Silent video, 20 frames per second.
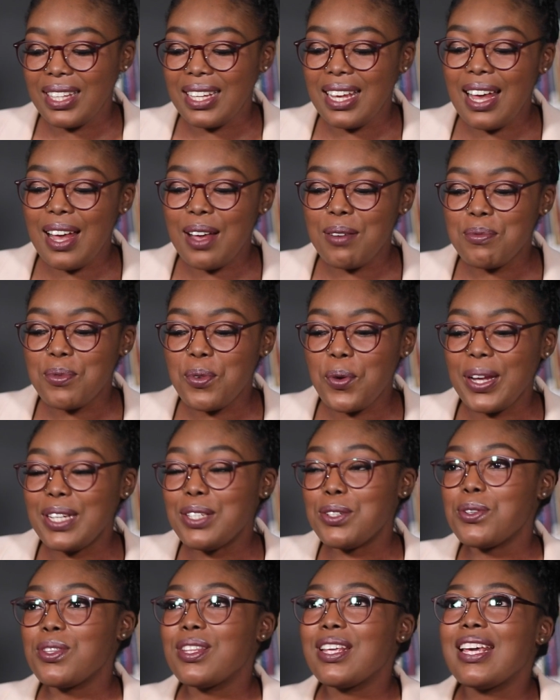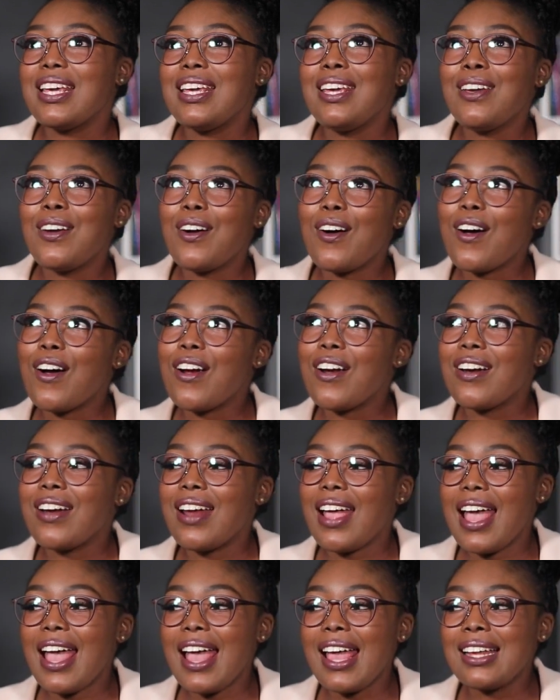went to the
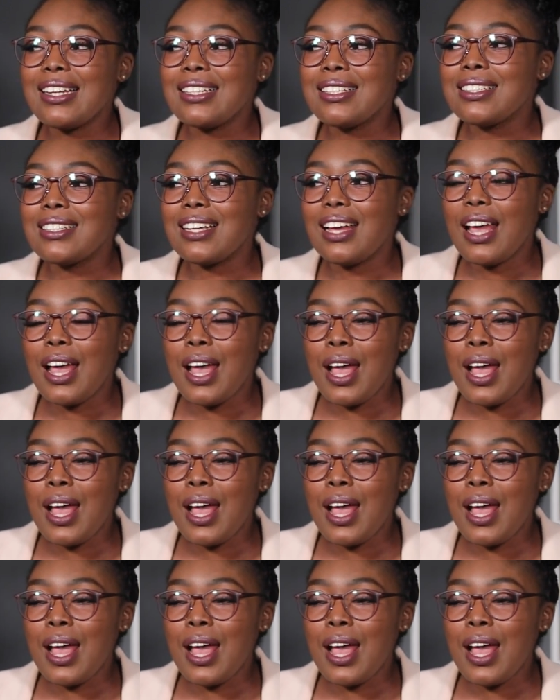ER, and